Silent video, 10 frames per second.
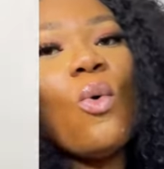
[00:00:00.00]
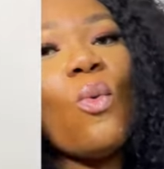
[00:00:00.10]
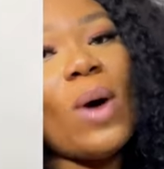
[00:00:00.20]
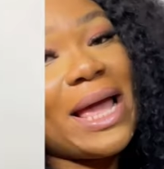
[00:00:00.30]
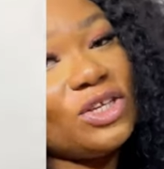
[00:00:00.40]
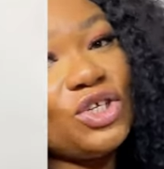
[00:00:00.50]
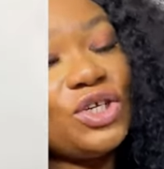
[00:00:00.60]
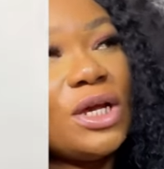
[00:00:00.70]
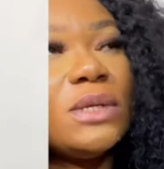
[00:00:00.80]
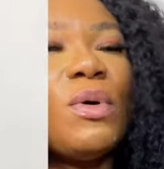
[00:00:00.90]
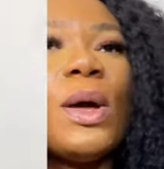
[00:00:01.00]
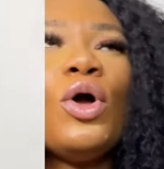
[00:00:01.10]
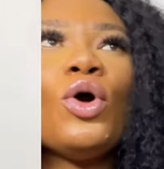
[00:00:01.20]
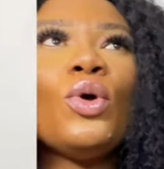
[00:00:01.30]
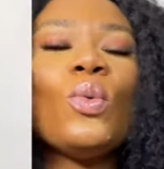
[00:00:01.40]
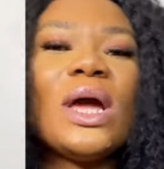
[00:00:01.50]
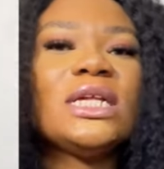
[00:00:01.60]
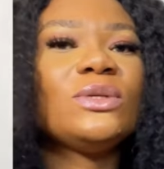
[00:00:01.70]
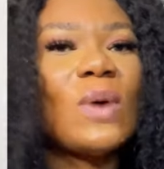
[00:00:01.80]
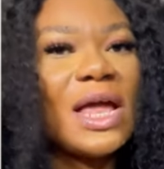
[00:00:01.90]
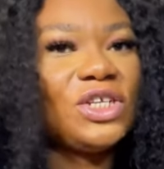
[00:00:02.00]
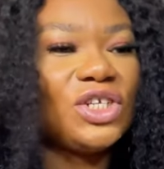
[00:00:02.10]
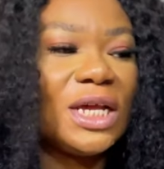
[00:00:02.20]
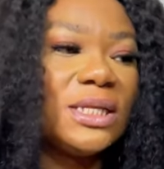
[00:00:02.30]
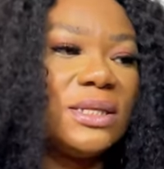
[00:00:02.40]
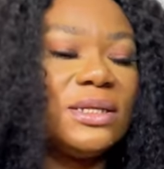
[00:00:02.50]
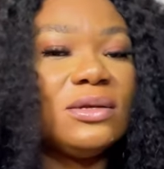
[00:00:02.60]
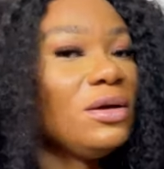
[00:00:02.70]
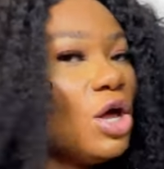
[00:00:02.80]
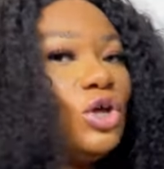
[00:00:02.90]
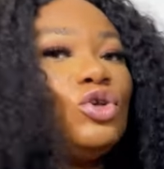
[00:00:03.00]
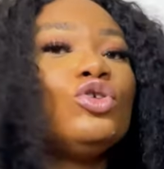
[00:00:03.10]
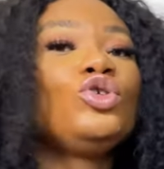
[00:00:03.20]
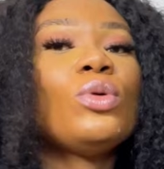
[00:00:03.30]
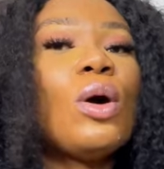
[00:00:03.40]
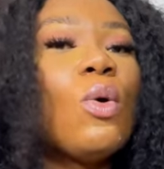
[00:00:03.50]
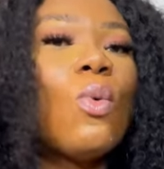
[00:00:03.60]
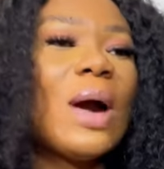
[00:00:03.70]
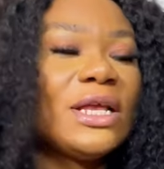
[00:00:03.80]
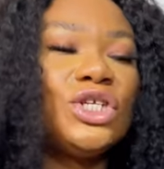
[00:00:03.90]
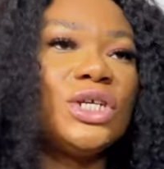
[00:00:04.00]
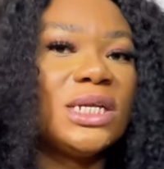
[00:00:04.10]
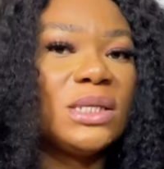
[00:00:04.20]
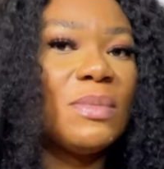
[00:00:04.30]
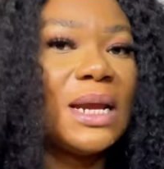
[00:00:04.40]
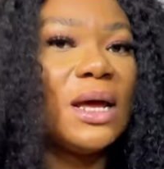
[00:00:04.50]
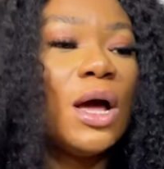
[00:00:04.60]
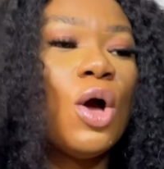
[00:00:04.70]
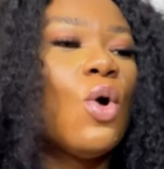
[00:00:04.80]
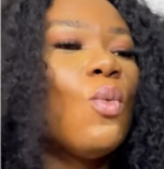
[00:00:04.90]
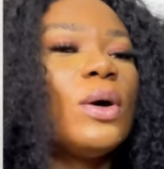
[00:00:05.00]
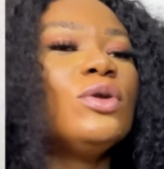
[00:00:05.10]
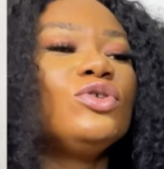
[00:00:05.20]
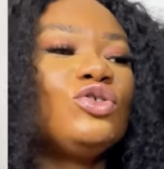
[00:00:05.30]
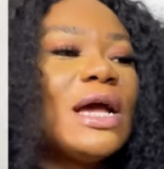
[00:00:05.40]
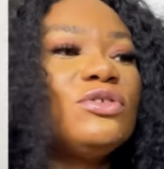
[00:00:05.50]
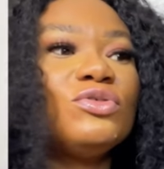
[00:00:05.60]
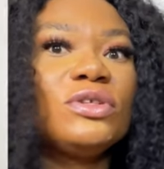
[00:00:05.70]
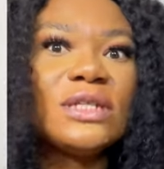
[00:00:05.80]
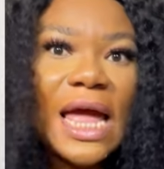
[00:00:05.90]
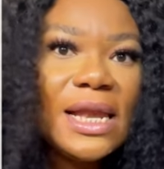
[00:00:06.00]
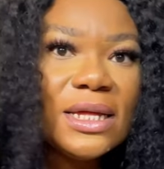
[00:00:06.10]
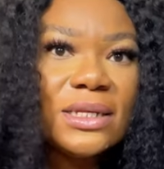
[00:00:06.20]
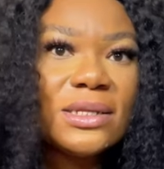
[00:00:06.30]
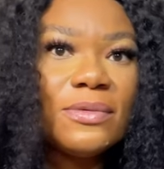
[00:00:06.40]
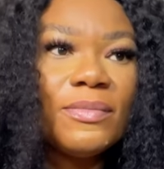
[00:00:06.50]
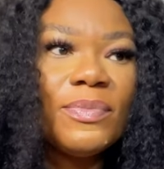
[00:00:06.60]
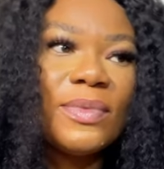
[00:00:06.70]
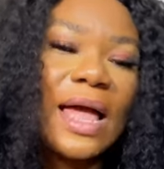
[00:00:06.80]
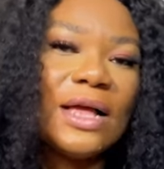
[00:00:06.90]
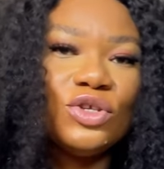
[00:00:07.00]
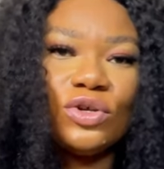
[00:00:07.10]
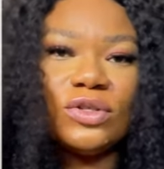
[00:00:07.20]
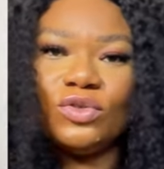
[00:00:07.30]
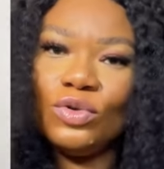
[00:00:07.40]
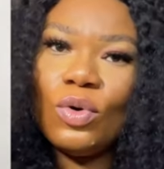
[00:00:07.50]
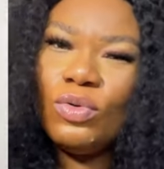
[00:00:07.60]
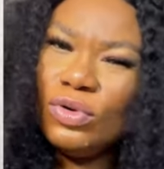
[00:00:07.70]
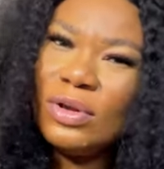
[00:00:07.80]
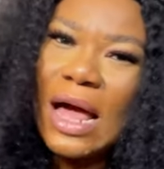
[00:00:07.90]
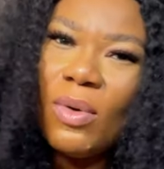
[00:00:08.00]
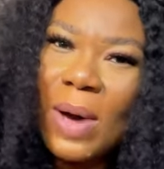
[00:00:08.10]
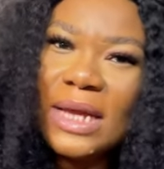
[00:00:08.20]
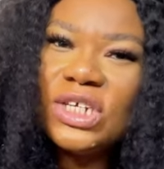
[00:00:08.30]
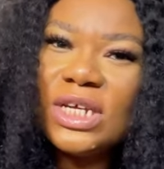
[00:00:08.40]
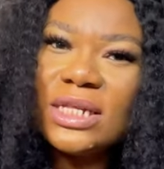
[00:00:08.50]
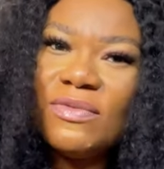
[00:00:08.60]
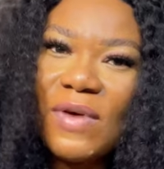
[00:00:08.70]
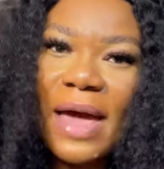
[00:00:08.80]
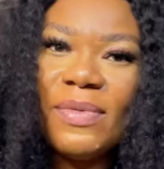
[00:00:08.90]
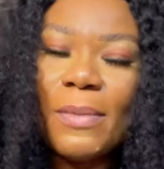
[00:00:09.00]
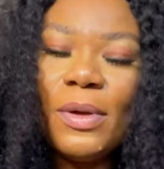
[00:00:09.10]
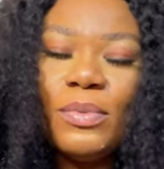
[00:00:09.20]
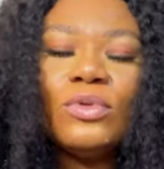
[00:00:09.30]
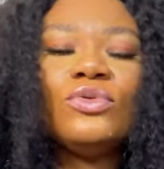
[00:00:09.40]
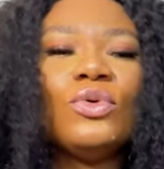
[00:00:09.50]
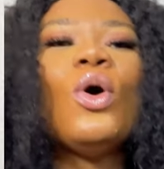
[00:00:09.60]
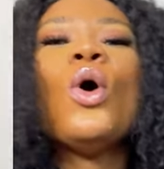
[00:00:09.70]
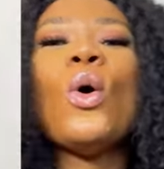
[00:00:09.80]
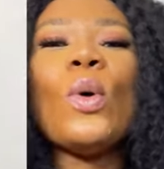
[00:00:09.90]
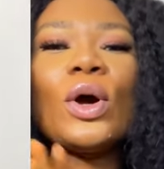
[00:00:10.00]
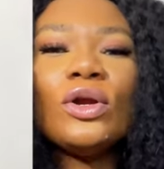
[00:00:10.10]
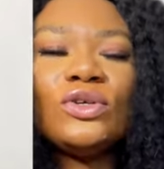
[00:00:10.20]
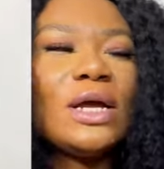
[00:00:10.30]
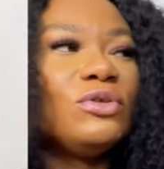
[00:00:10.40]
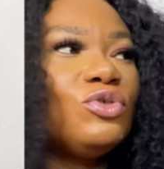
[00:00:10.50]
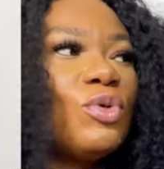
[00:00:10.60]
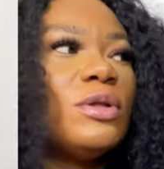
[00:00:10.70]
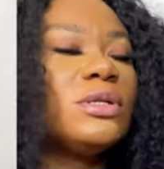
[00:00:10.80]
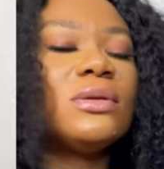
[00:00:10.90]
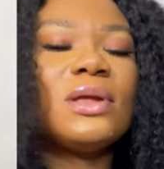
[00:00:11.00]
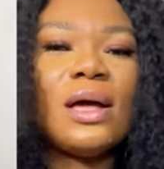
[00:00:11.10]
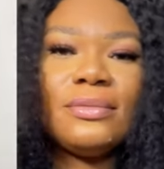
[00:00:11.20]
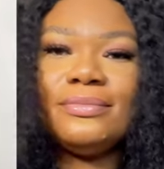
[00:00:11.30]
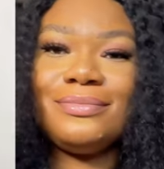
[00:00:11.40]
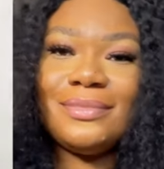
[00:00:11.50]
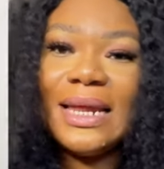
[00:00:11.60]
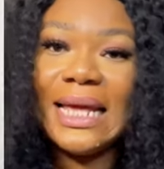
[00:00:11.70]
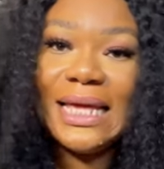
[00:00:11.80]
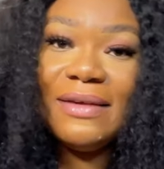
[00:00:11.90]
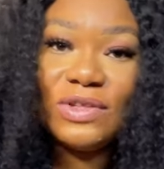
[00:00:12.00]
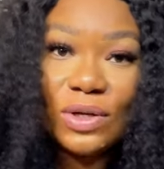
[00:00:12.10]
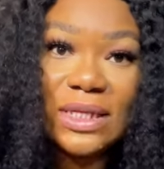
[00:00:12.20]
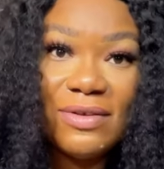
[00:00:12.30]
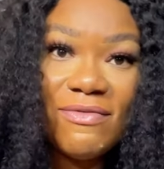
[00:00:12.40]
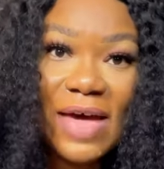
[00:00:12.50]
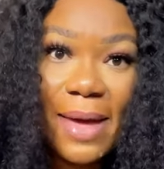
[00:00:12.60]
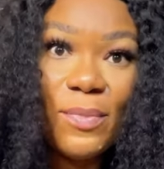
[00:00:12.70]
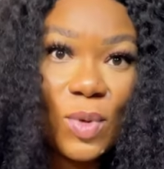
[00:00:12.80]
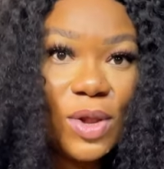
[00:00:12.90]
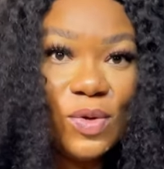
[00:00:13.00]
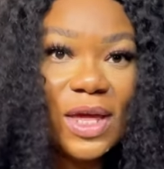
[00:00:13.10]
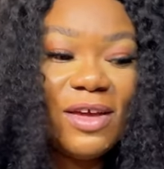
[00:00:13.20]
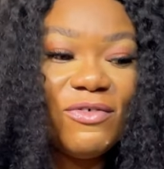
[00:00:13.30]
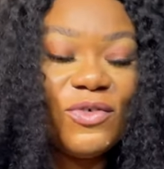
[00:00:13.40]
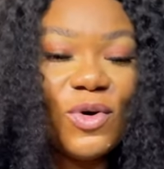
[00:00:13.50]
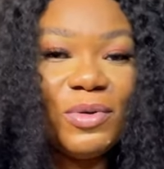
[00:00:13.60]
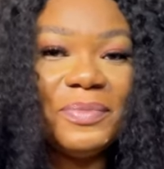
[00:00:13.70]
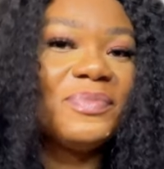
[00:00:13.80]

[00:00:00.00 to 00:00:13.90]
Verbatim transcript: white shirts. But we're not going to wear these white shirts the usual white shirt manner. We're going to try to style it and just, you know, you know that white shirt vibe that people do. We're going to try to do it so that it gives us the vibe we're looking for.